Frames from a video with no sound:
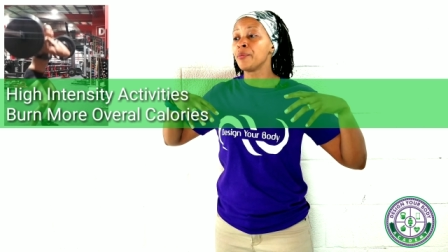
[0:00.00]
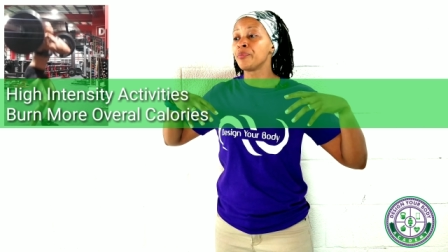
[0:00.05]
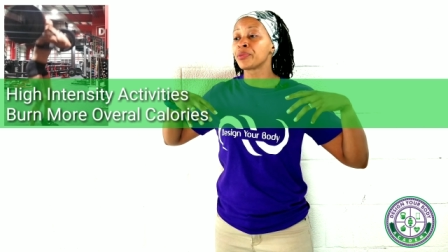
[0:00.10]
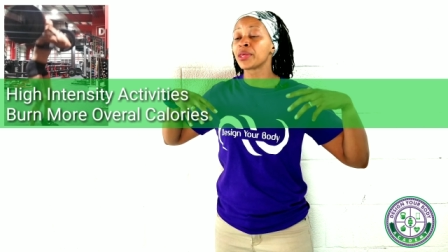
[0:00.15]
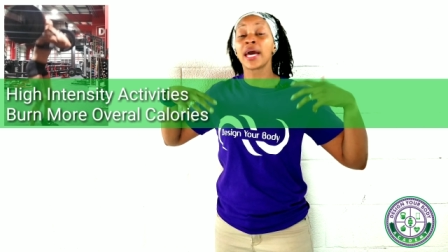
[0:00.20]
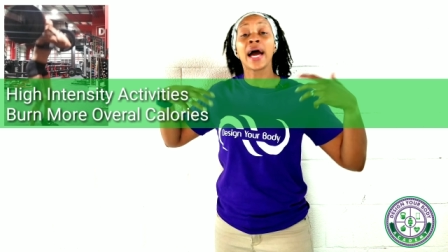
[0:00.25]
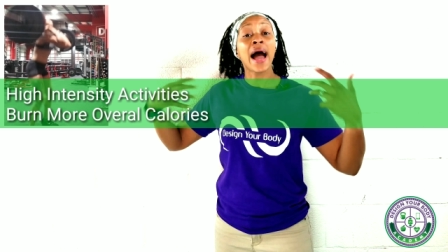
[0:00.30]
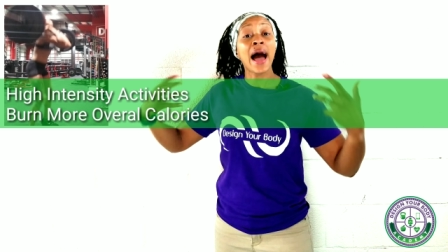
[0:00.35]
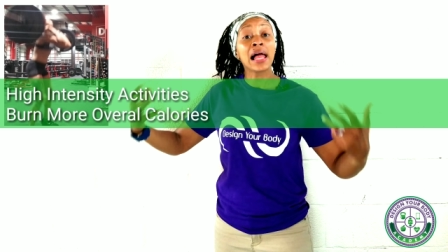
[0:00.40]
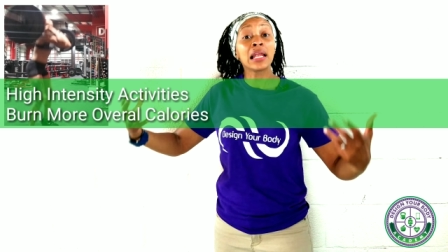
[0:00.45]

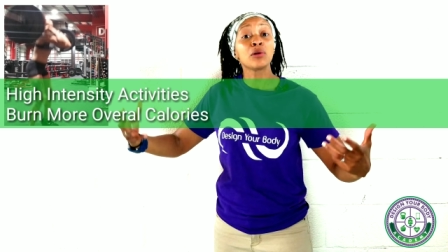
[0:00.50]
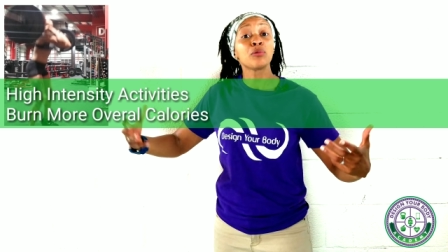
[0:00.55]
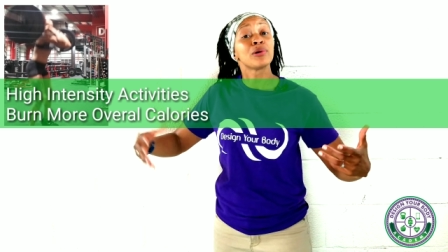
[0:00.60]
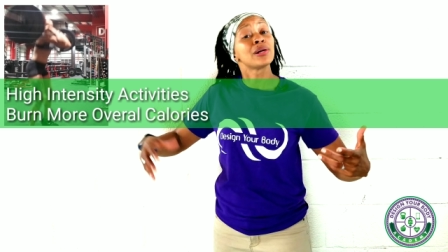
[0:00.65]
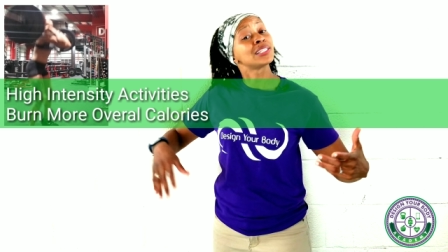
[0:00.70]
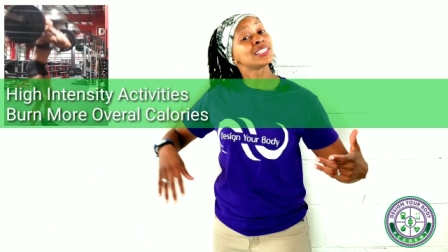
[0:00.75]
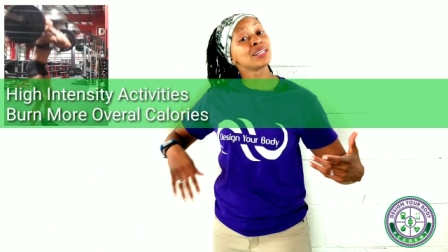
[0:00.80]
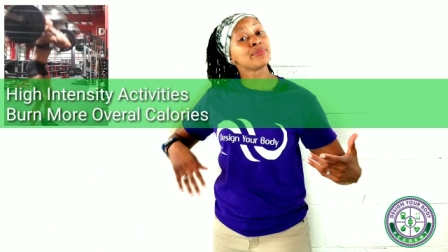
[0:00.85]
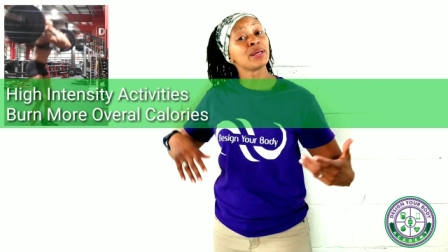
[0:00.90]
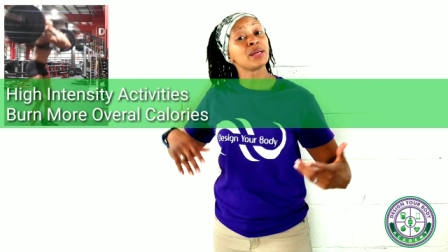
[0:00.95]

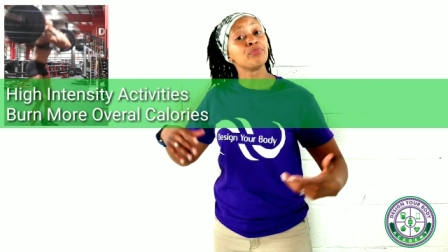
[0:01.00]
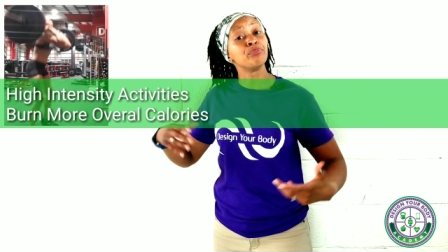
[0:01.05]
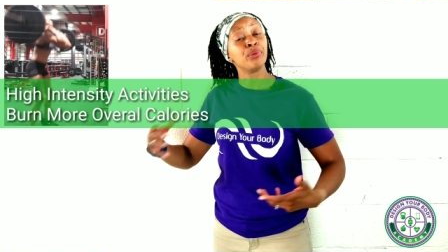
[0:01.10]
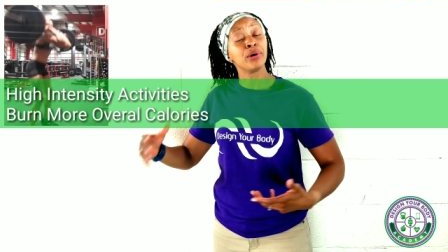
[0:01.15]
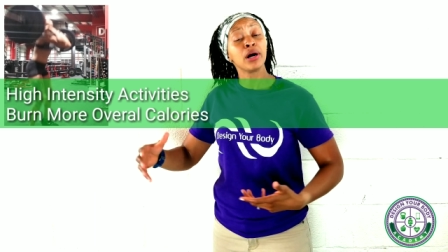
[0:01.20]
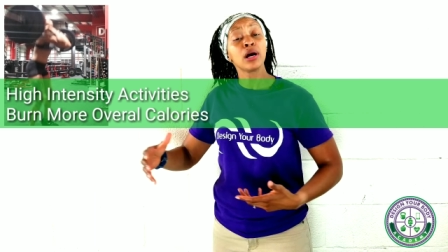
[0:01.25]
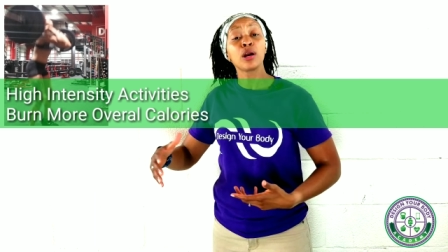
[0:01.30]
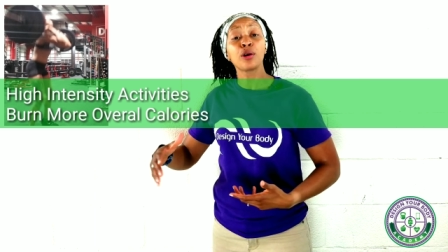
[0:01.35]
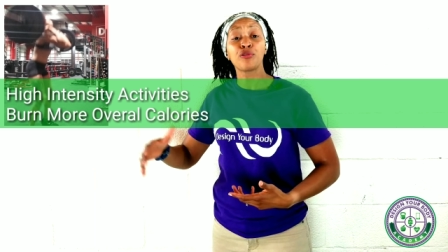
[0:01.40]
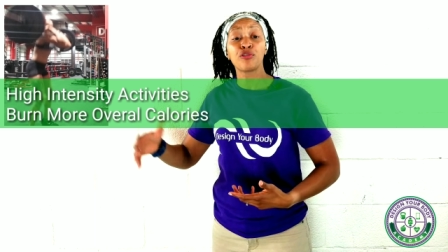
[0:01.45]
calories to be
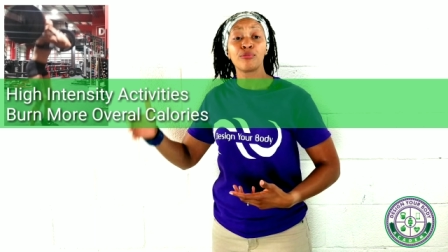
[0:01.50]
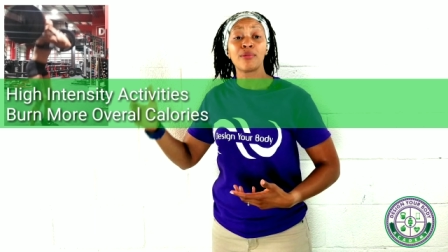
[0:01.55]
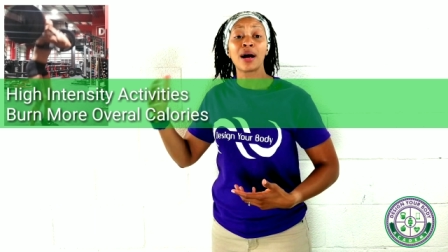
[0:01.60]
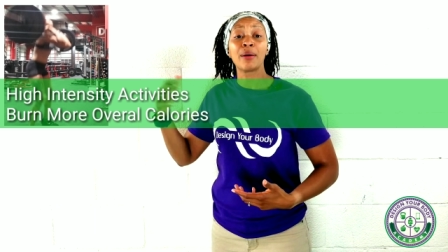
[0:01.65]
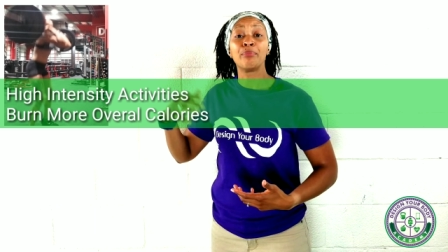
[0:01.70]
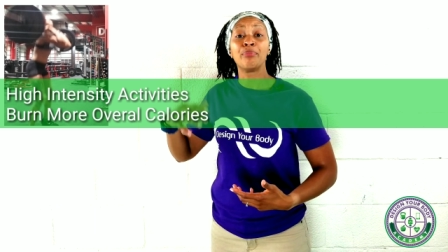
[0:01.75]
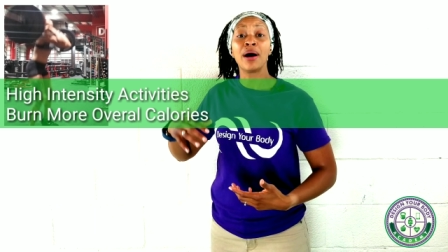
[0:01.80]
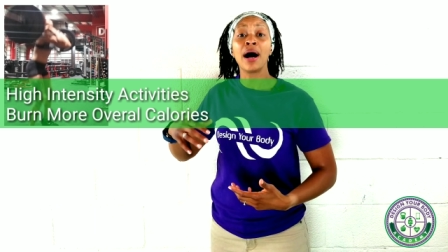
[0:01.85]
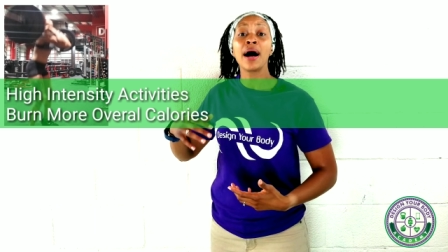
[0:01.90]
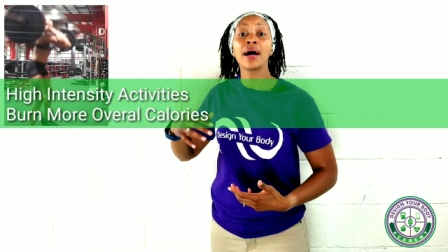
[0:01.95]
burned from my
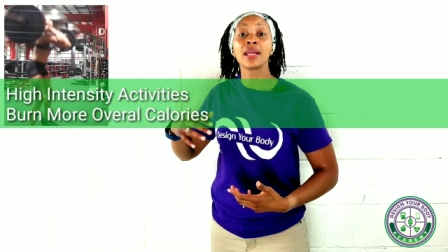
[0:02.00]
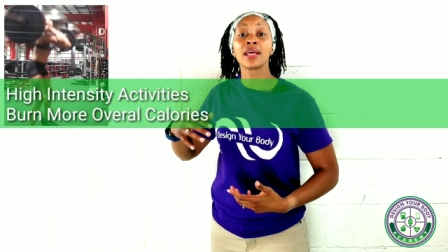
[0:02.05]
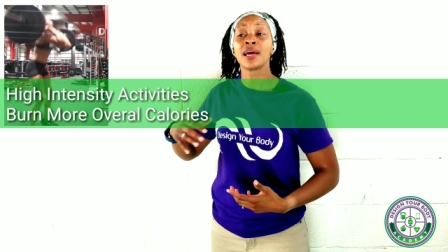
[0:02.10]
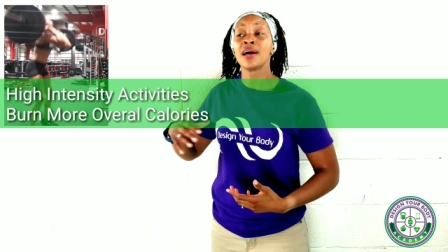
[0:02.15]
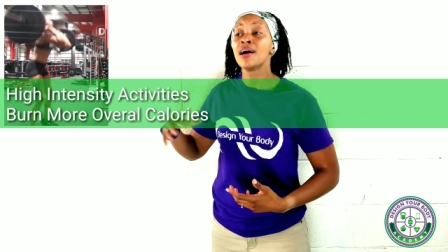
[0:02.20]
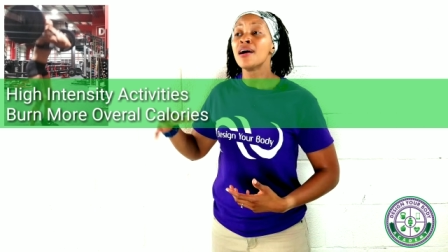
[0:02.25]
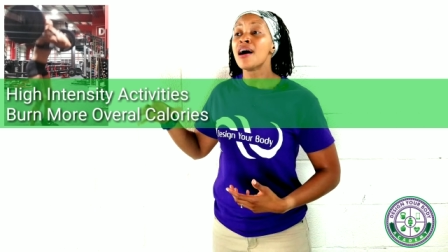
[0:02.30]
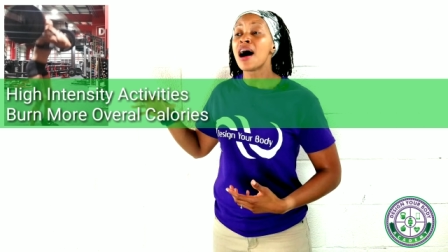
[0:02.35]
body,